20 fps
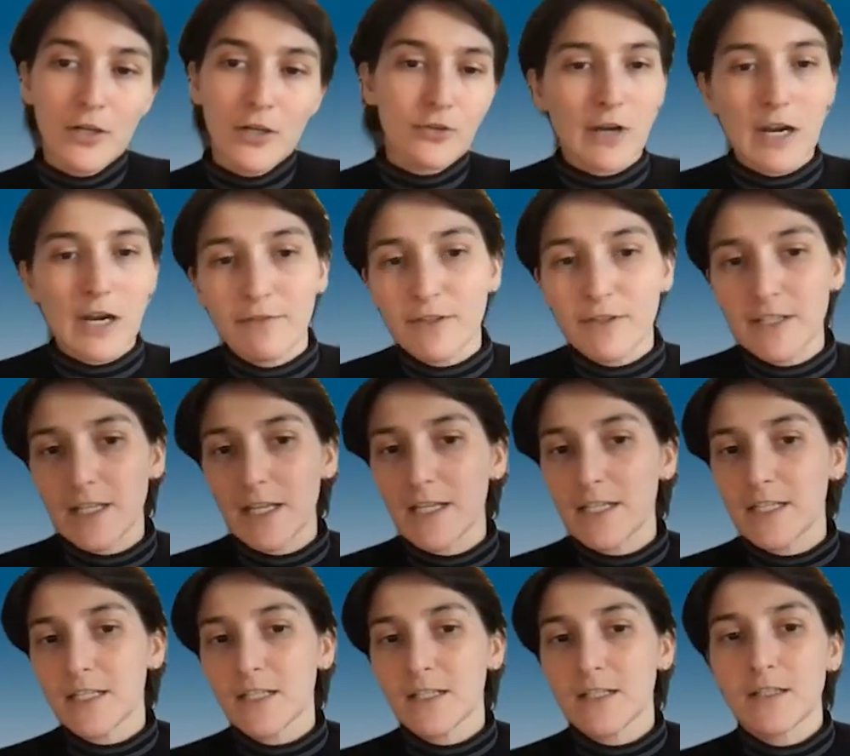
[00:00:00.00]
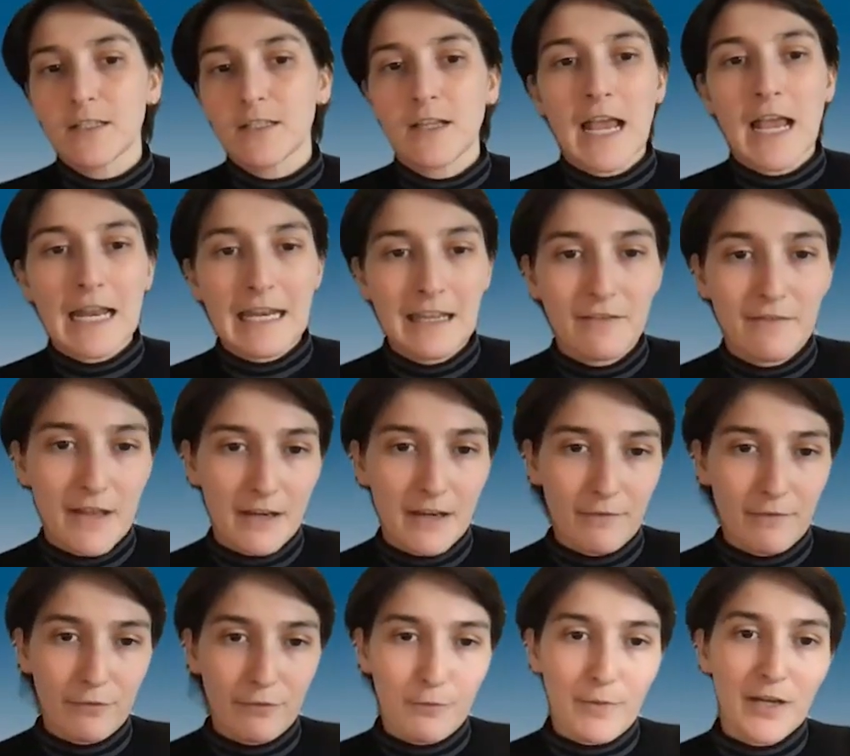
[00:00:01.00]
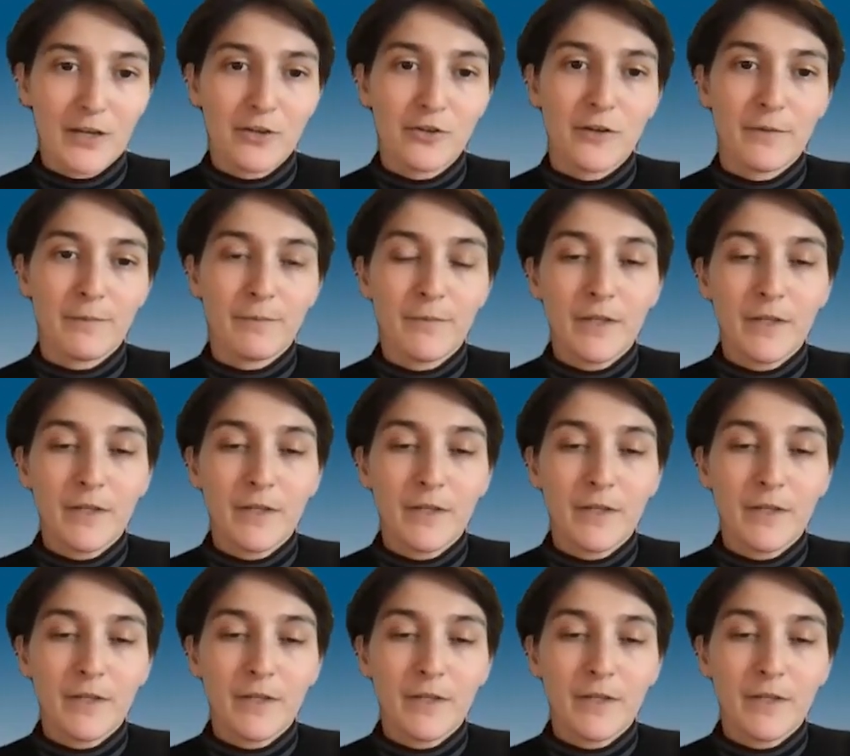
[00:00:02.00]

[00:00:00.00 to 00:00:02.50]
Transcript: driver's license, any of that information.